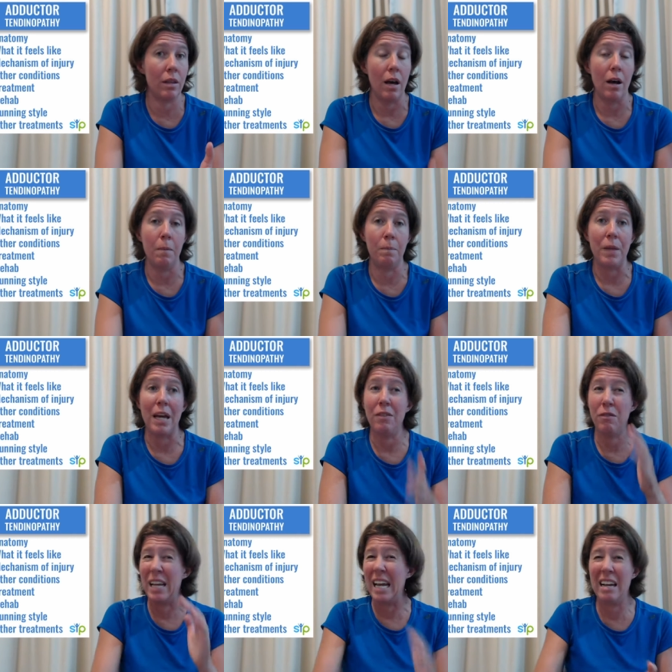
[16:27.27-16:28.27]
and
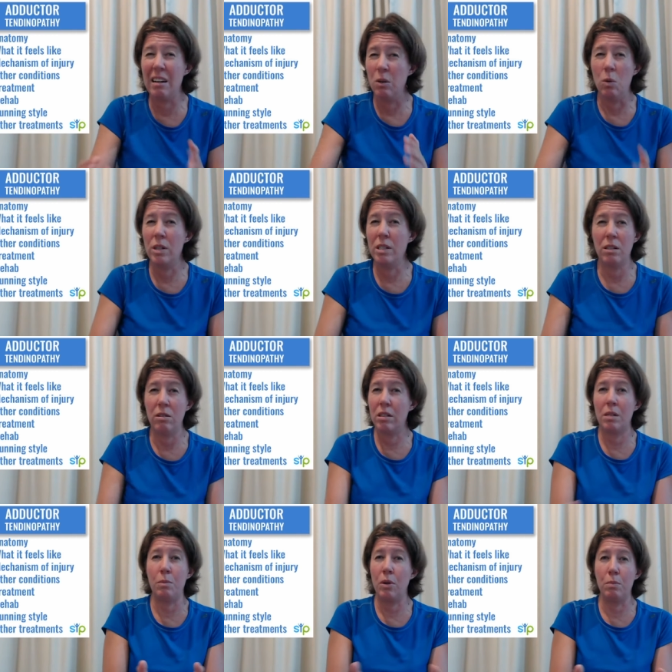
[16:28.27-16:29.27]
if kicking annoys it, you
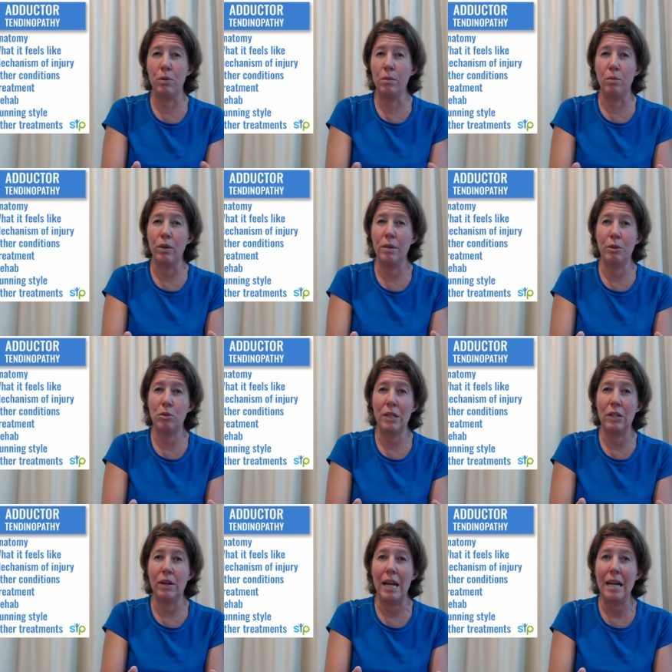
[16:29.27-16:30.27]
just put a pull buoy between
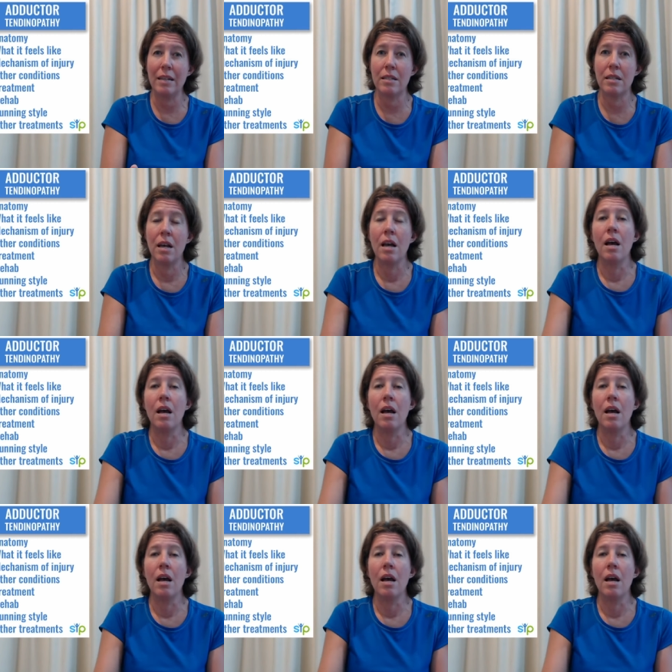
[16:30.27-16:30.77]
your legs.